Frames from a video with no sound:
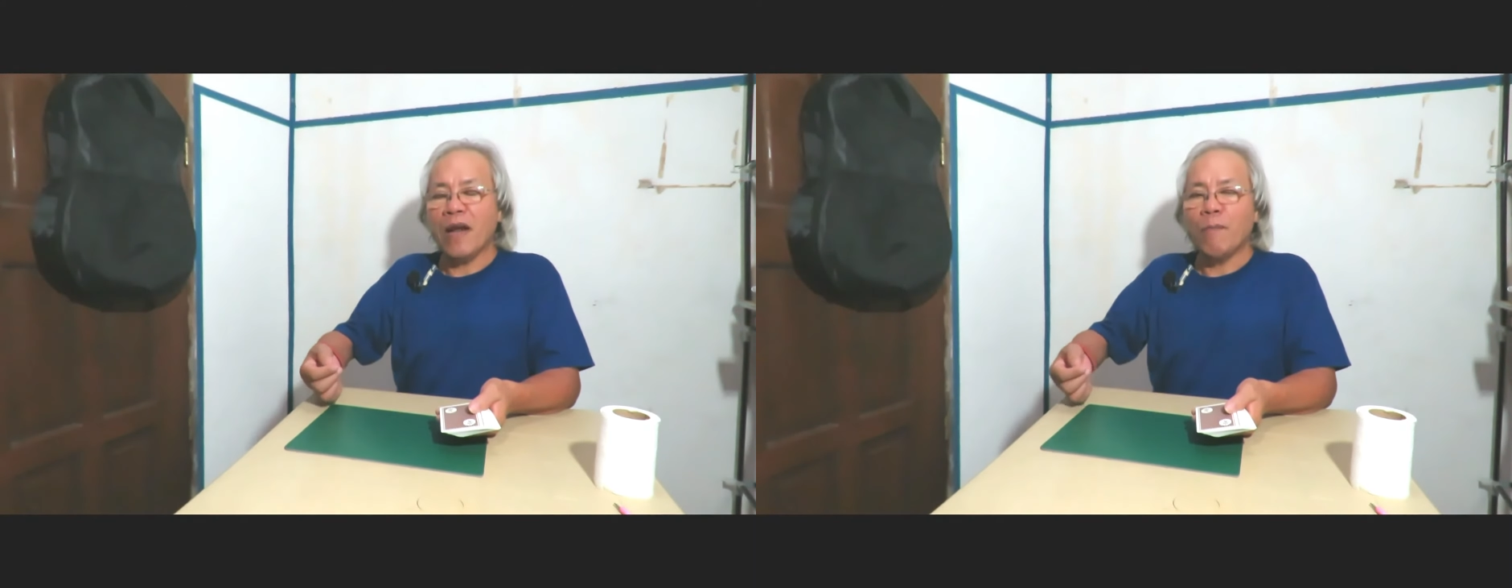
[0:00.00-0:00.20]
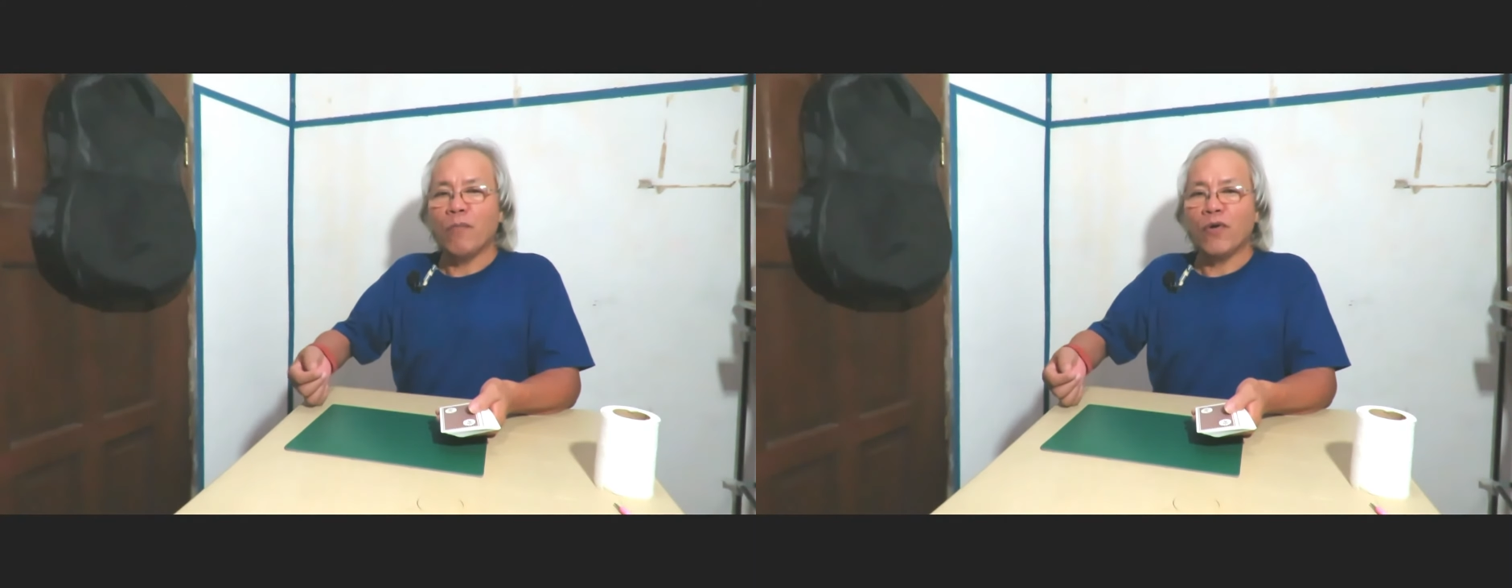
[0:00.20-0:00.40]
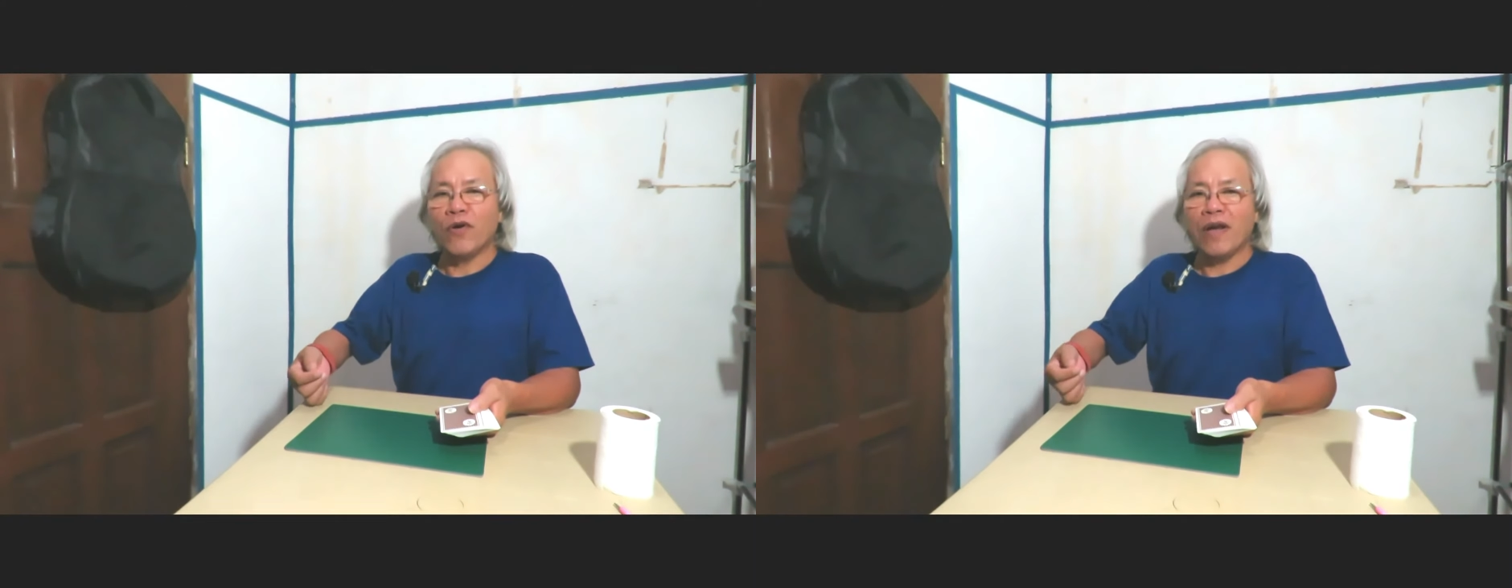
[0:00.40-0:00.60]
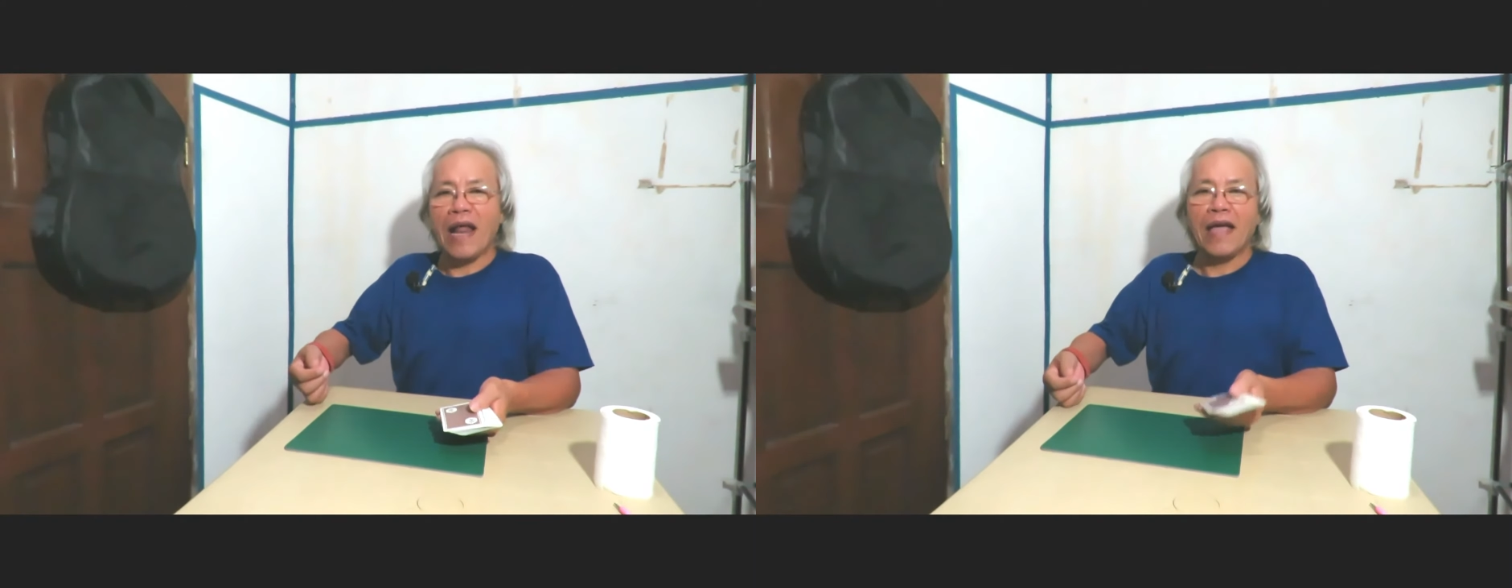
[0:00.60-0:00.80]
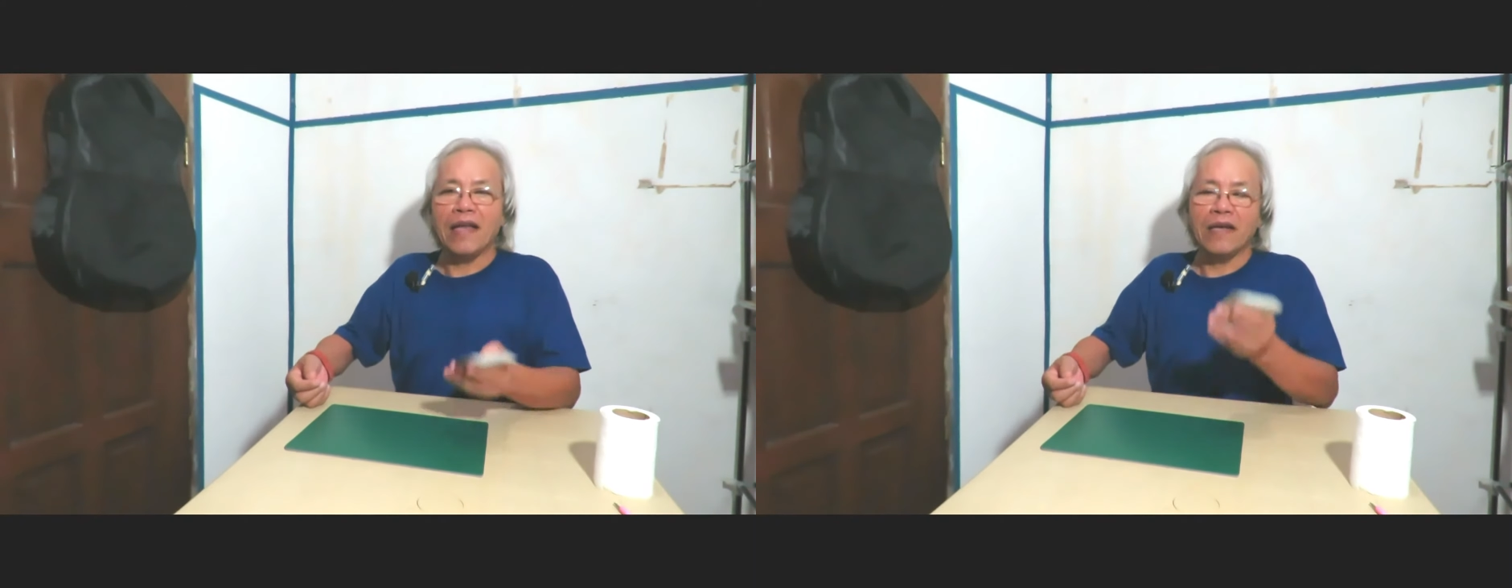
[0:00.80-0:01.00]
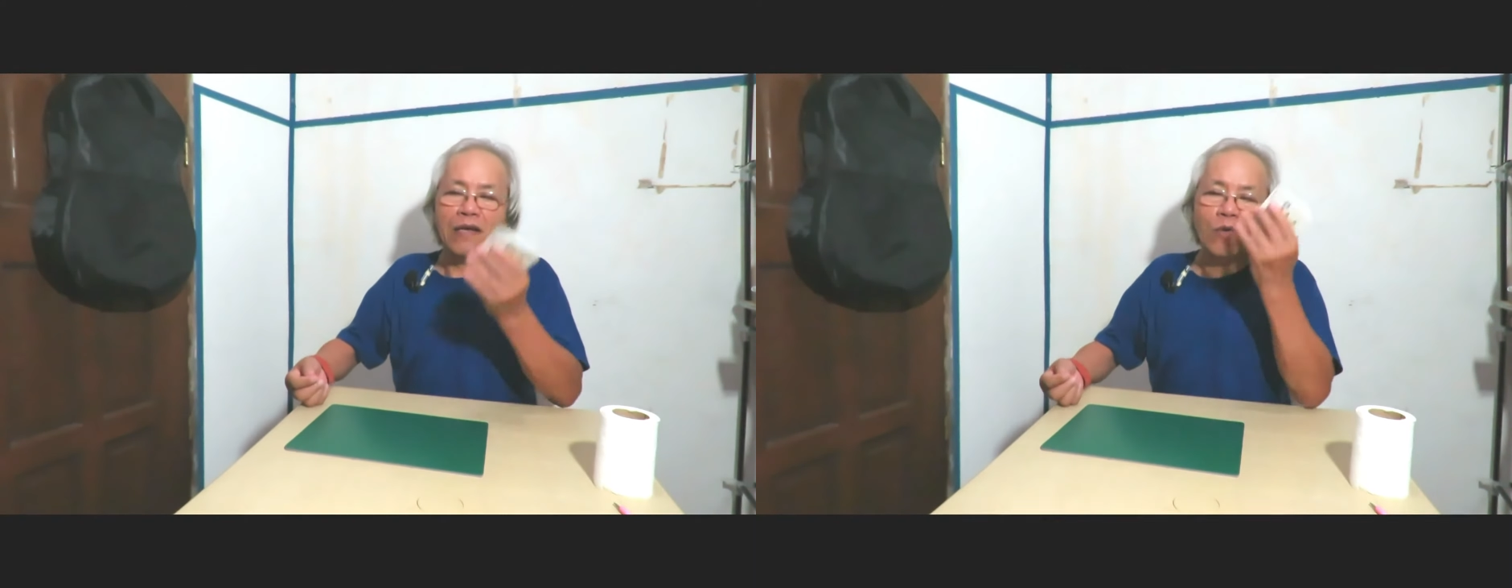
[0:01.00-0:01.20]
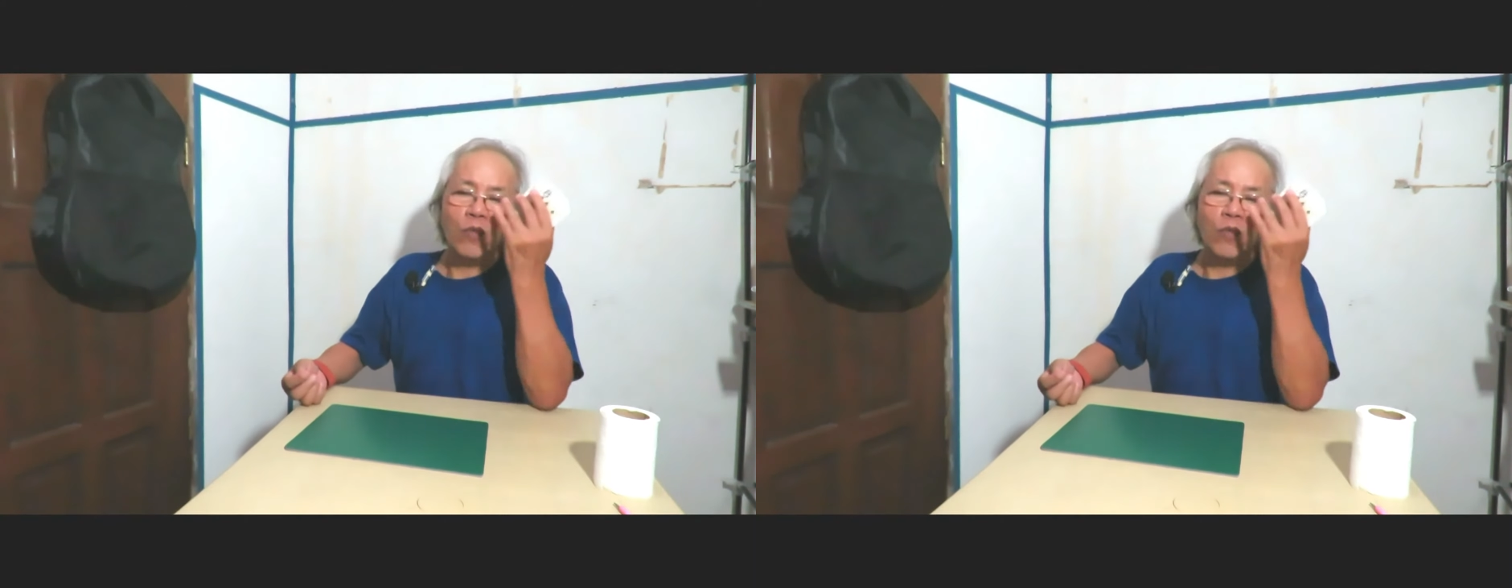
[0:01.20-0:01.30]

number 9